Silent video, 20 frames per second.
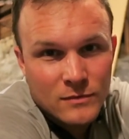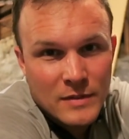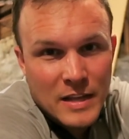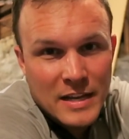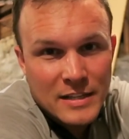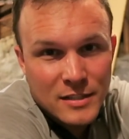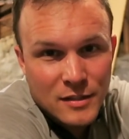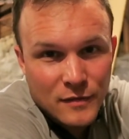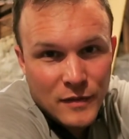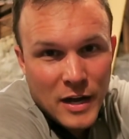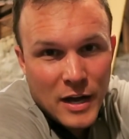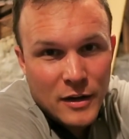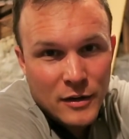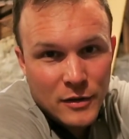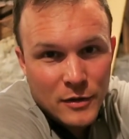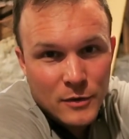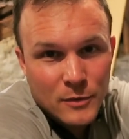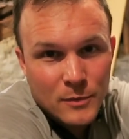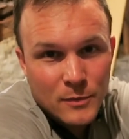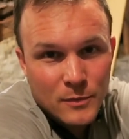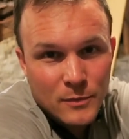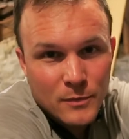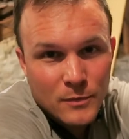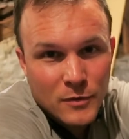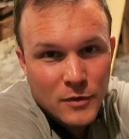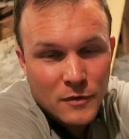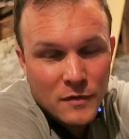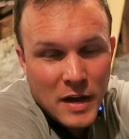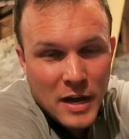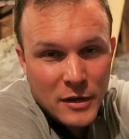That's the value.
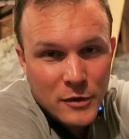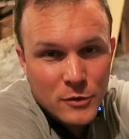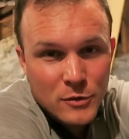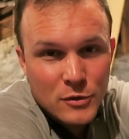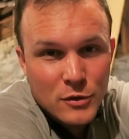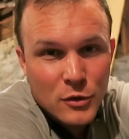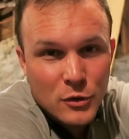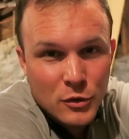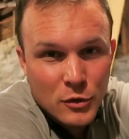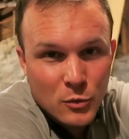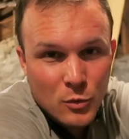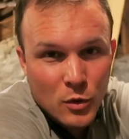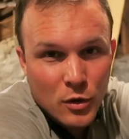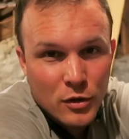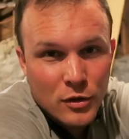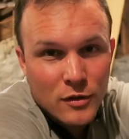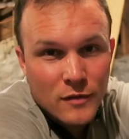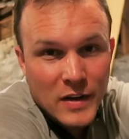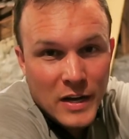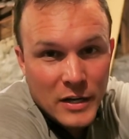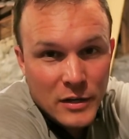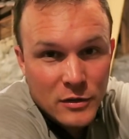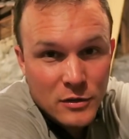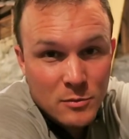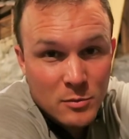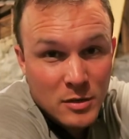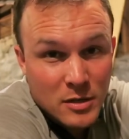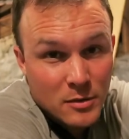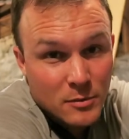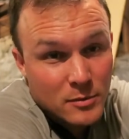The value is knowing your worth. The value
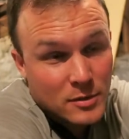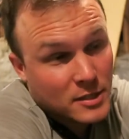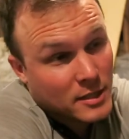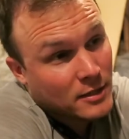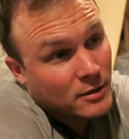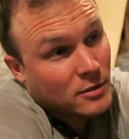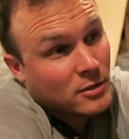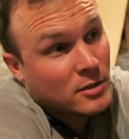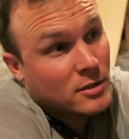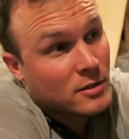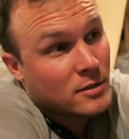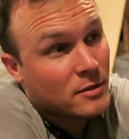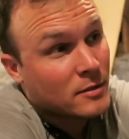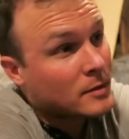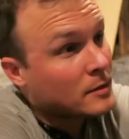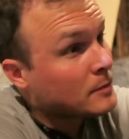is being able to say, look,